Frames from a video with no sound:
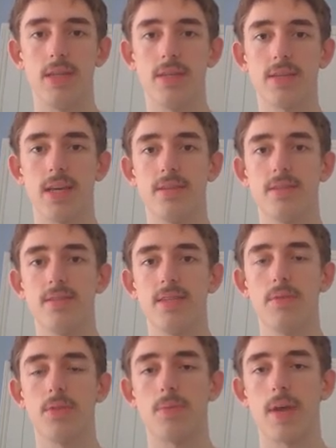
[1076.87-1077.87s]
in this case the
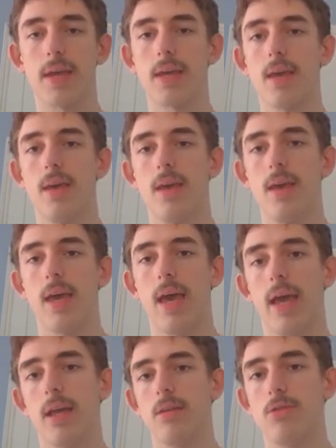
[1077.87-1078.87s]
7th rank,
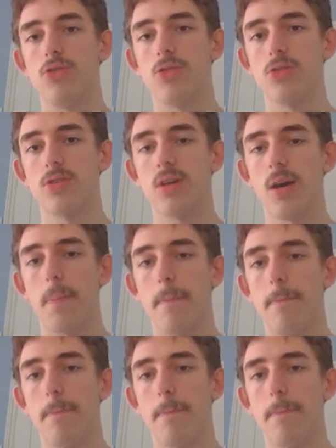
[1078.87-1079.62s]
and just start